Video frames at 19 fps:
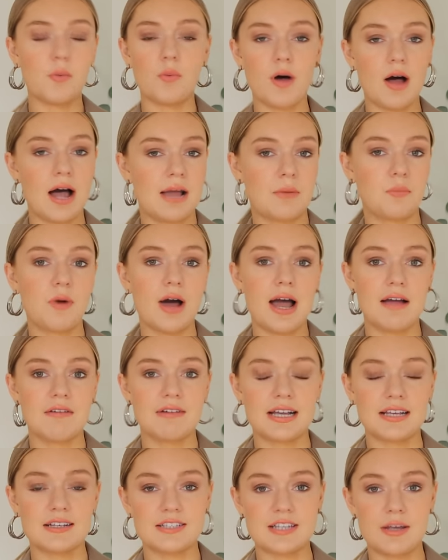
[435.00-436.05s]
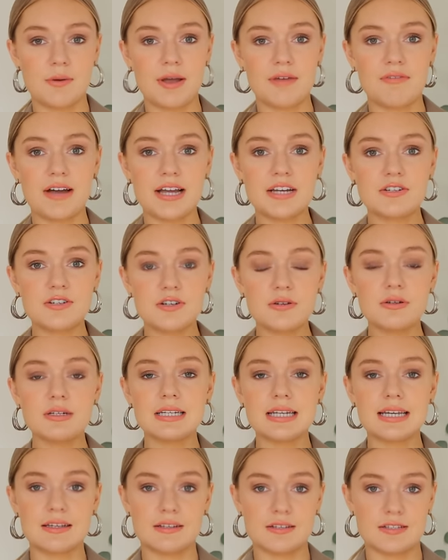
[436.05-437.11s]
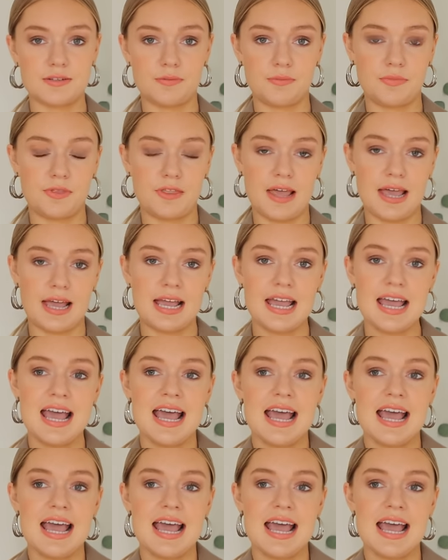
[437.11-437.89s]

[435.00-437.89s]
what I'm wearing. So if I do link something,